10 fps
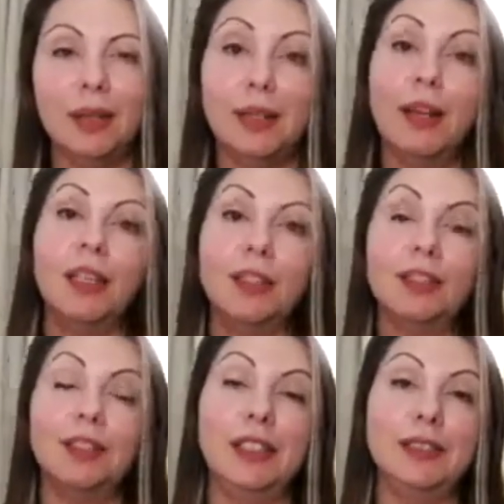And the
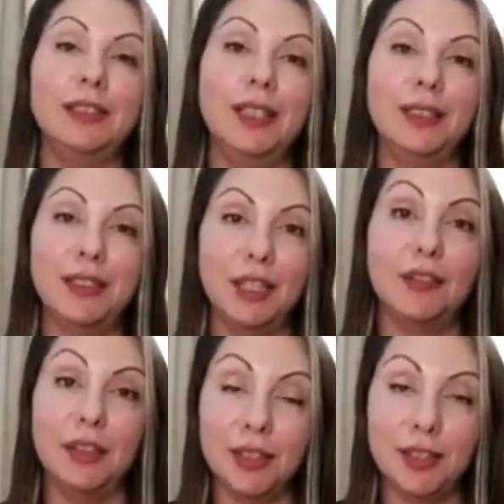answer is a
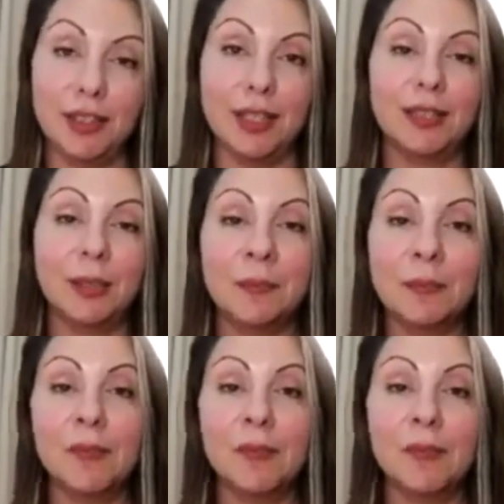definite yes.